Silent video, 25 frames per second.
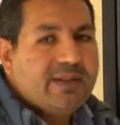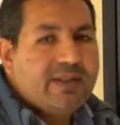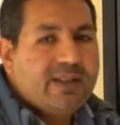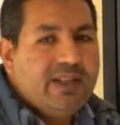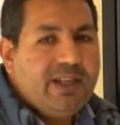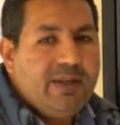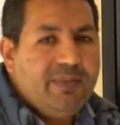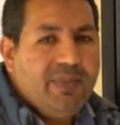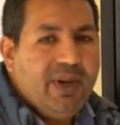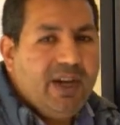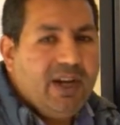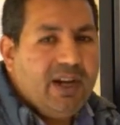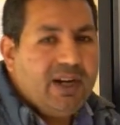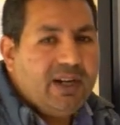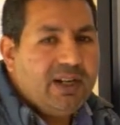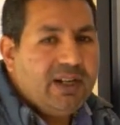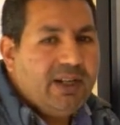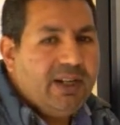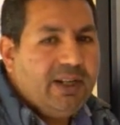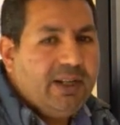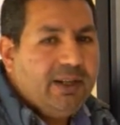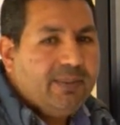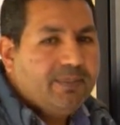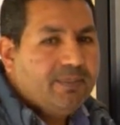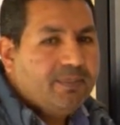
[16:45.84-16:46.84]
sleep
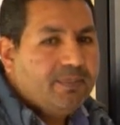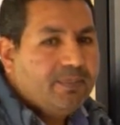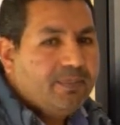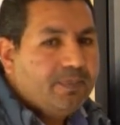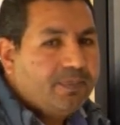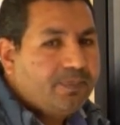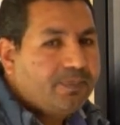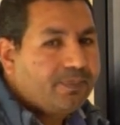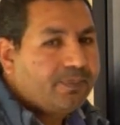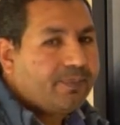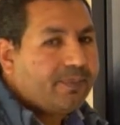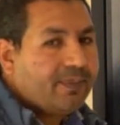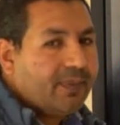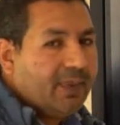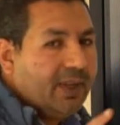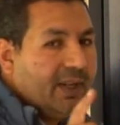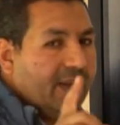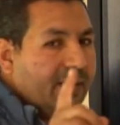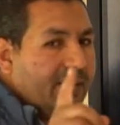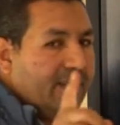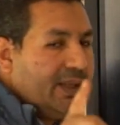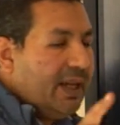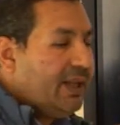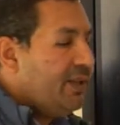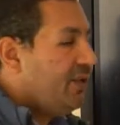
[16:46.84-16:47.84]
early.
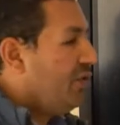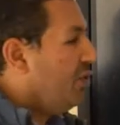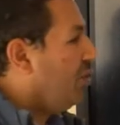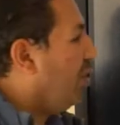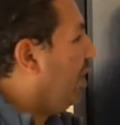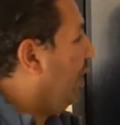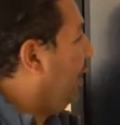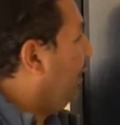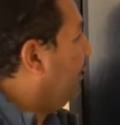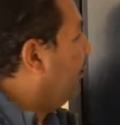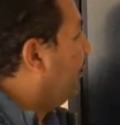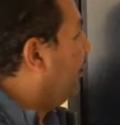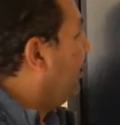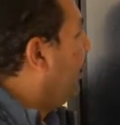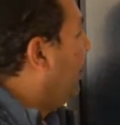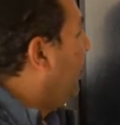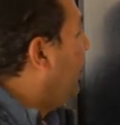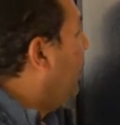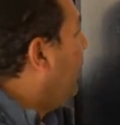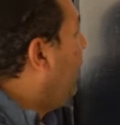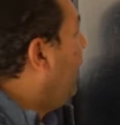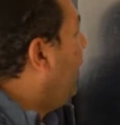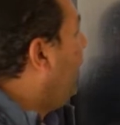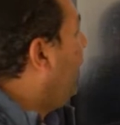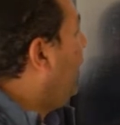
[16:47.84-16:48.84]
That's right.
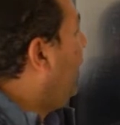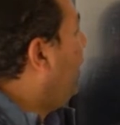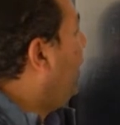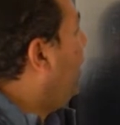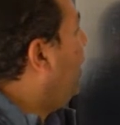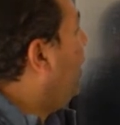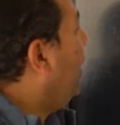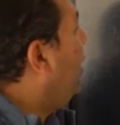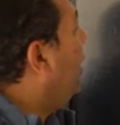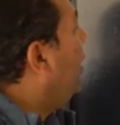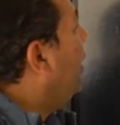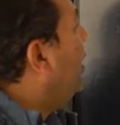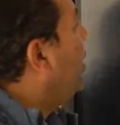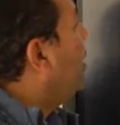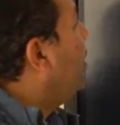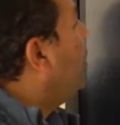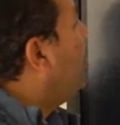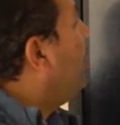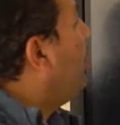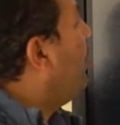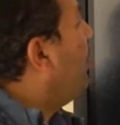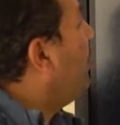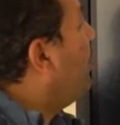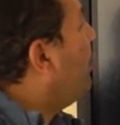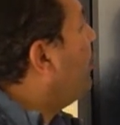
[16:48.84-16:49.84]
He
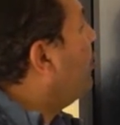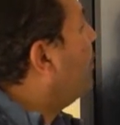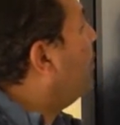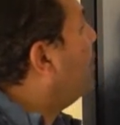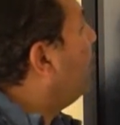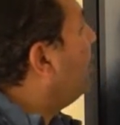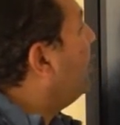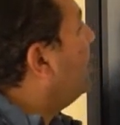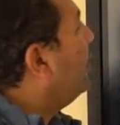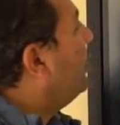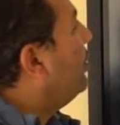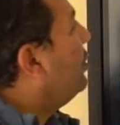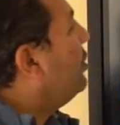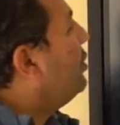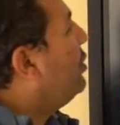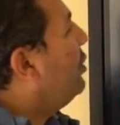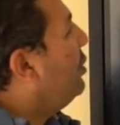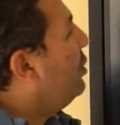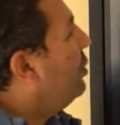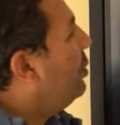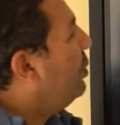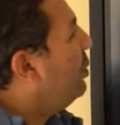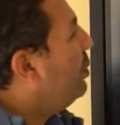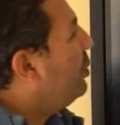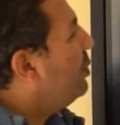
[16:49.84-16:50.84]
used
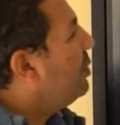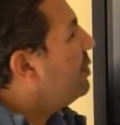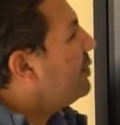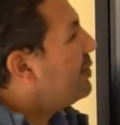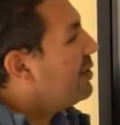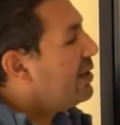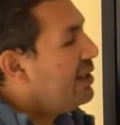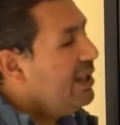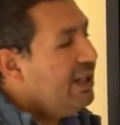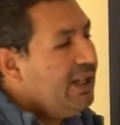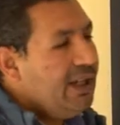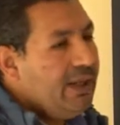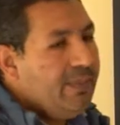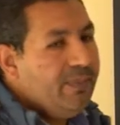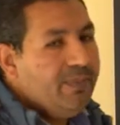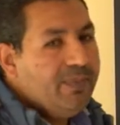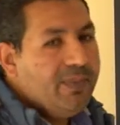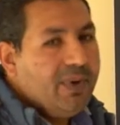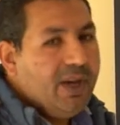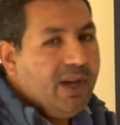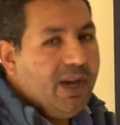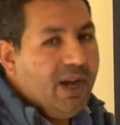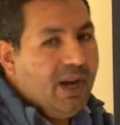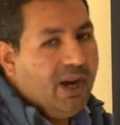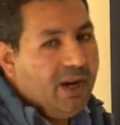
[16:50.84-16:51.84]
to
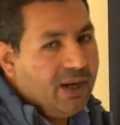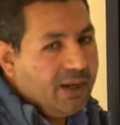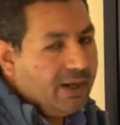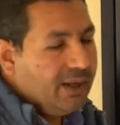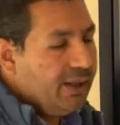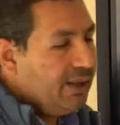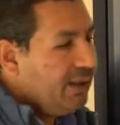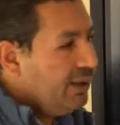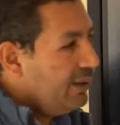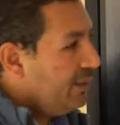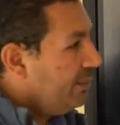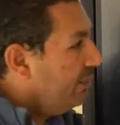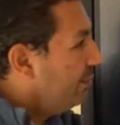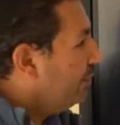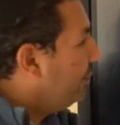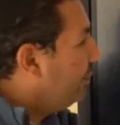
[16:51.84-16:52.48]
sleep early.